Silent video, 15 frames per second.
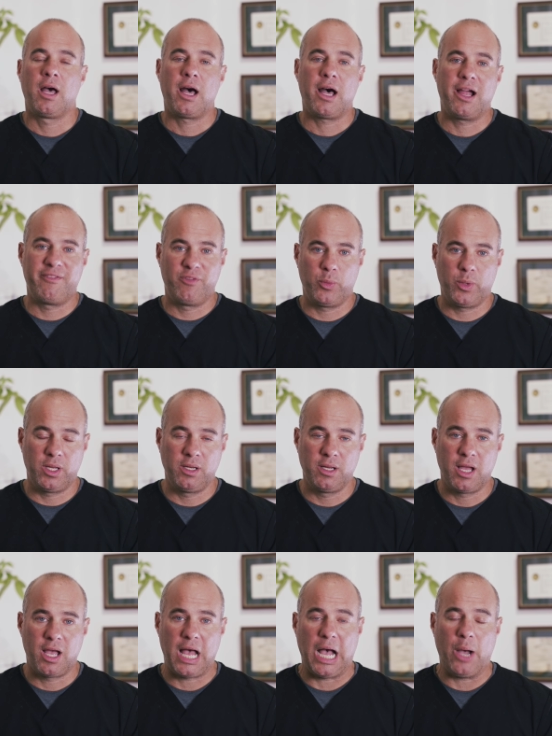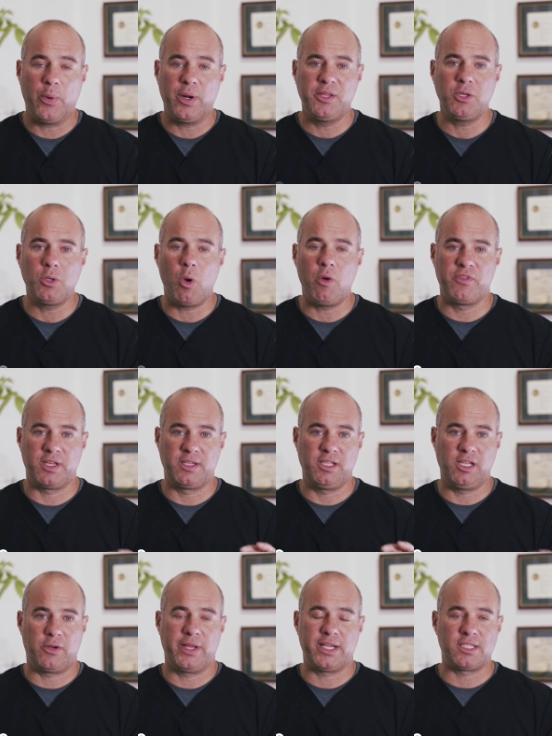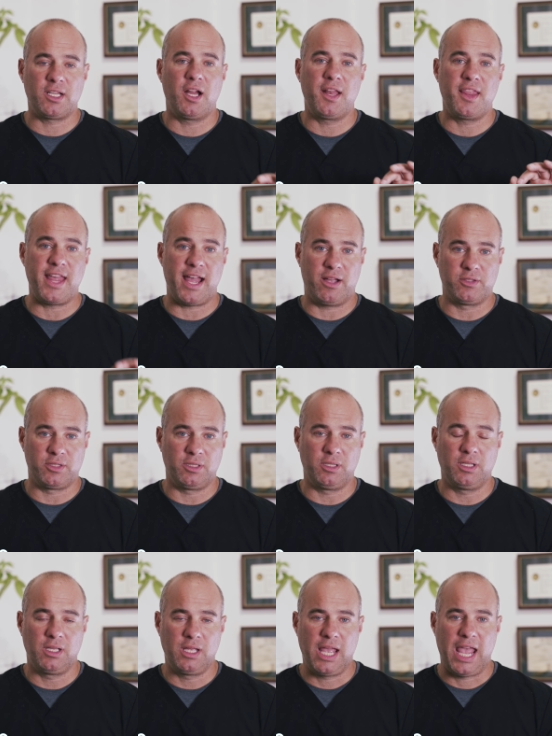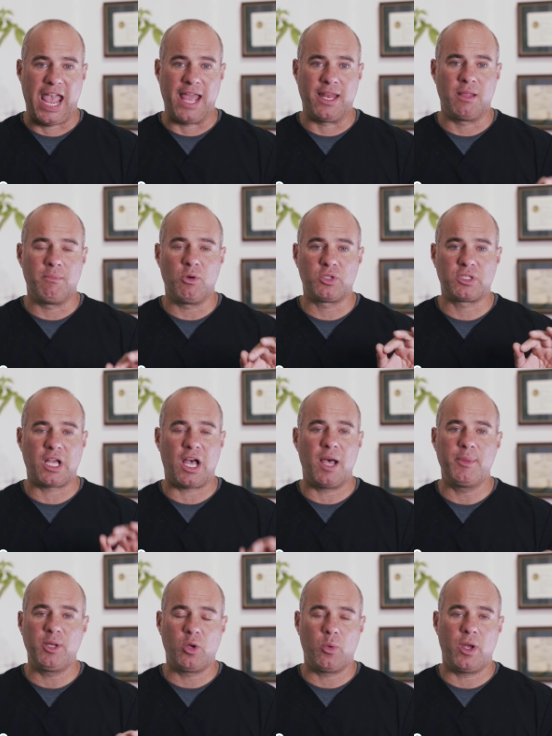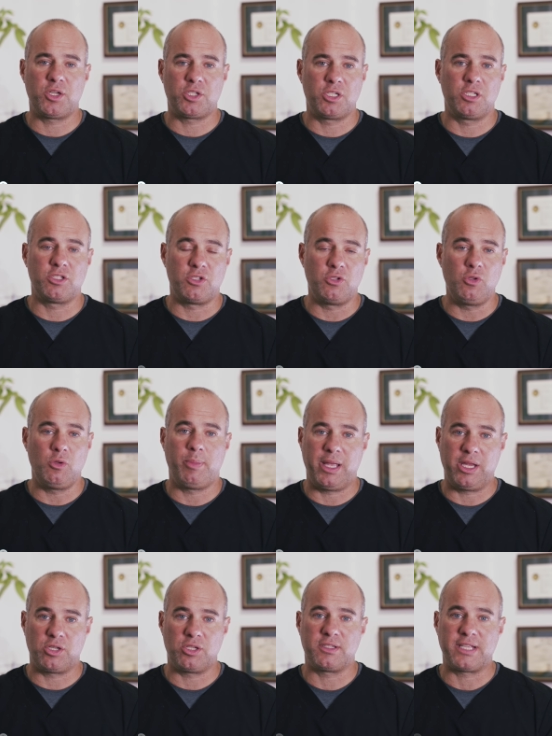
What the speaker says: Hi everyone, I wanted to go over the DRX9000 and the most common questions new patients